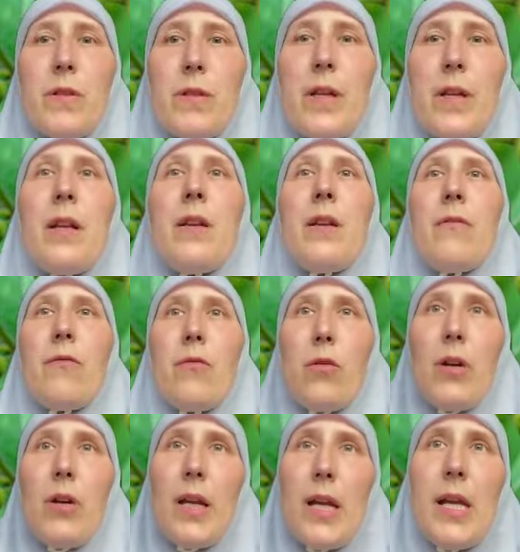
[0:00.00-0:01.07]
sun,
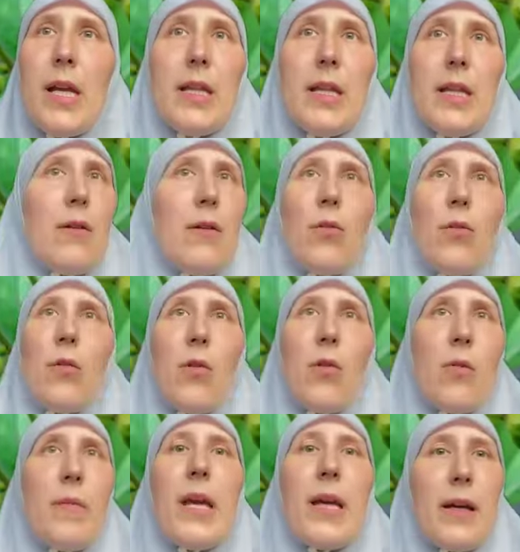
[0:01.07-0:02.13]
for heat. That would
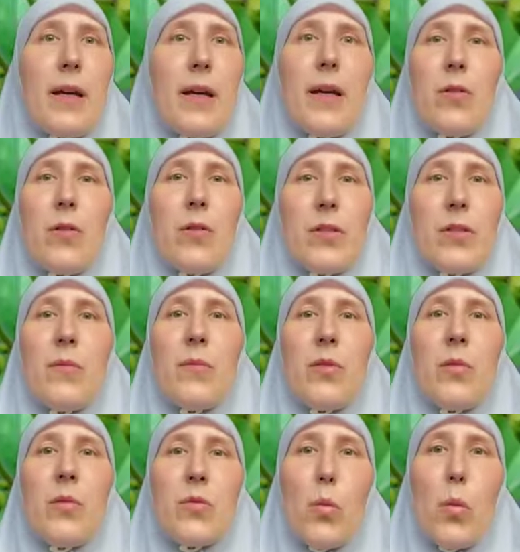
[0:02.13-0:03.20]
all make your
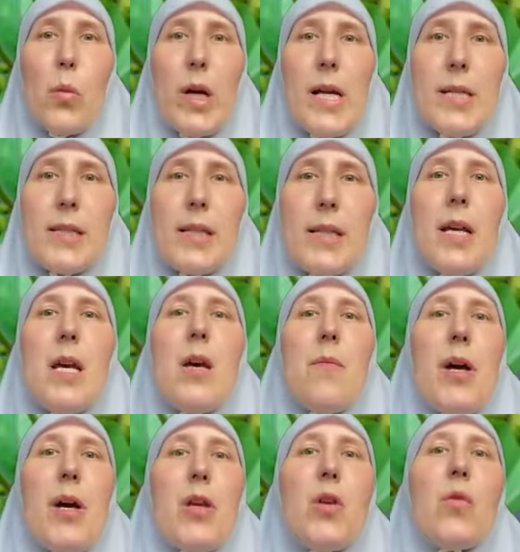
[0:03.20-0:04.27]
symptoms worse.
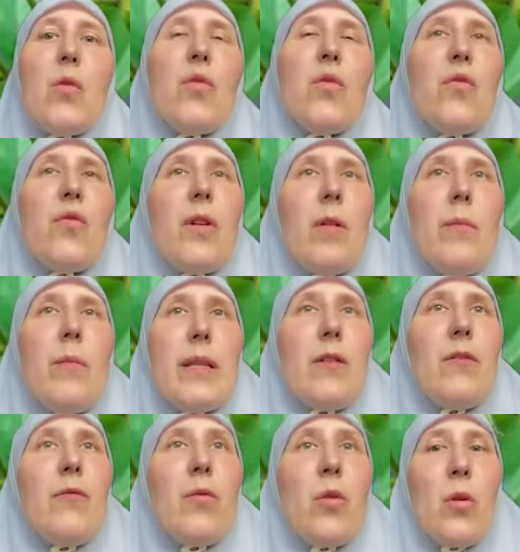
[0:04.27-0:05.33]
But you would feel
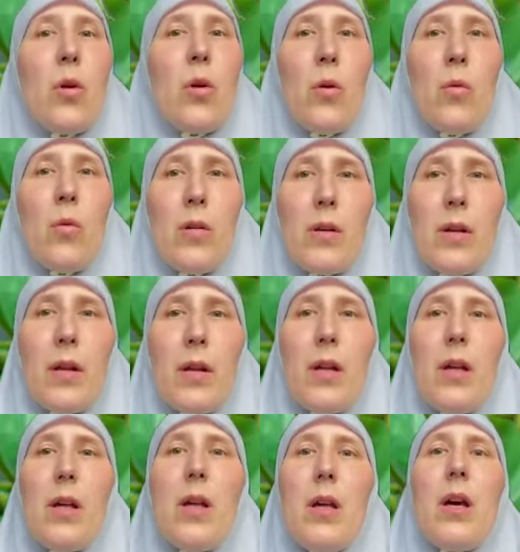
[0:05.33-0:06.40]
better for cold,
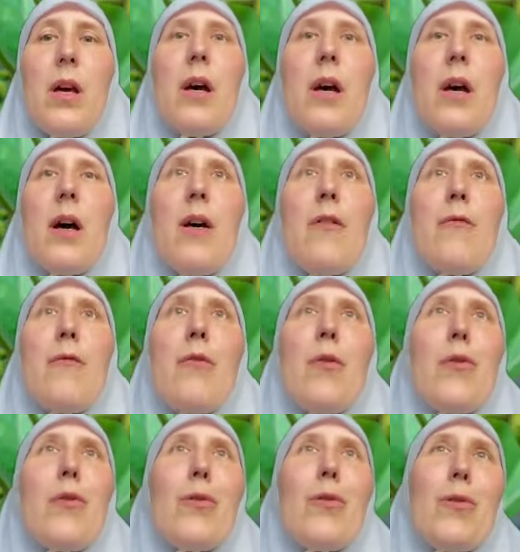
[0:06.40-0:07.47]

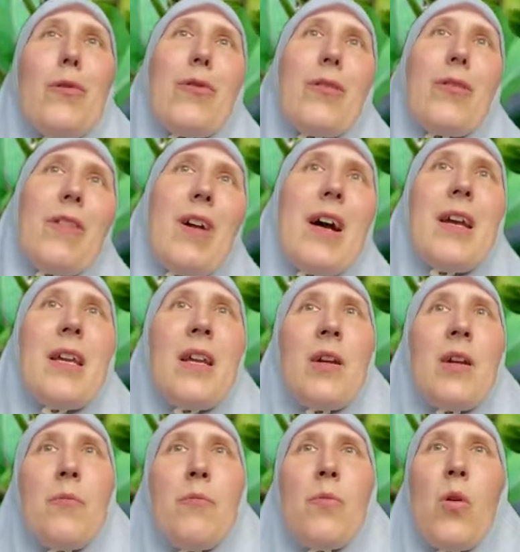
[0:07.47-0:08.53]
for sort of
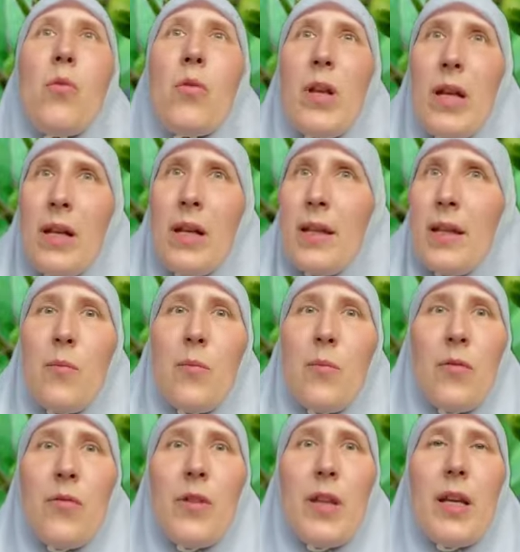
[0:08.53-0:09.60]
crying, moaning type
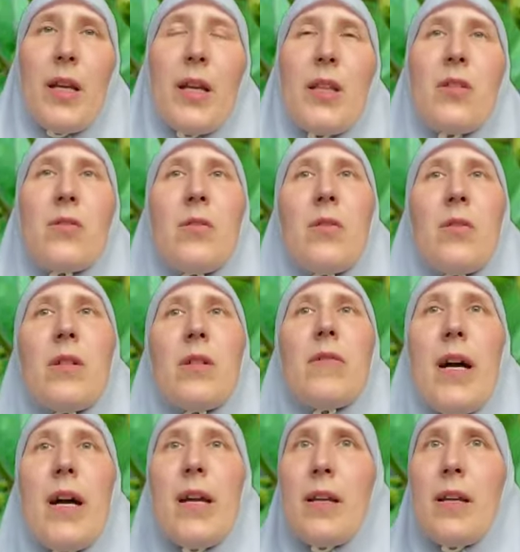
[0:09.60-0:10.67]
of thing. It's not
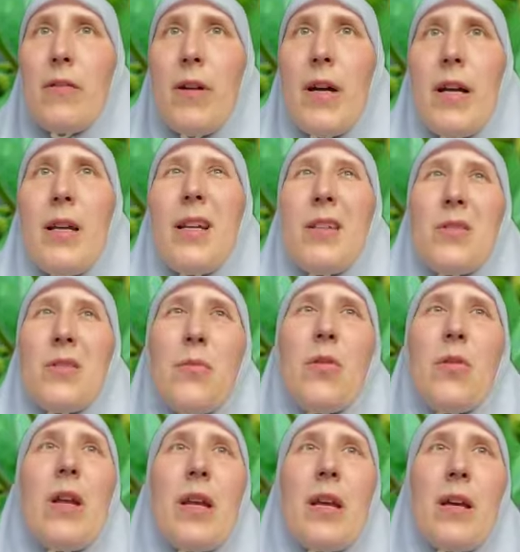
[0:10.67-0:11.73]
crying, it's
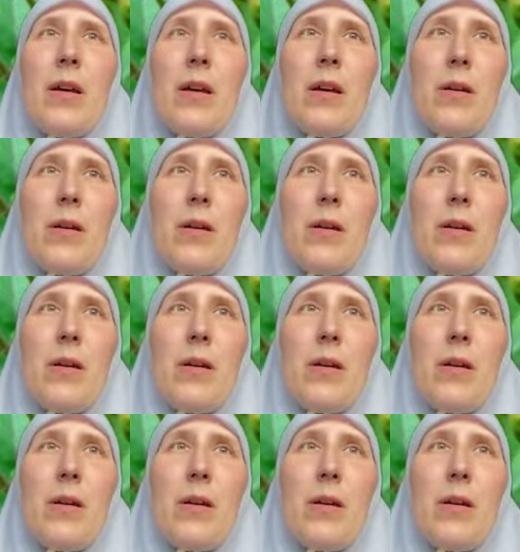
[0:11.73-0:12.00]
more like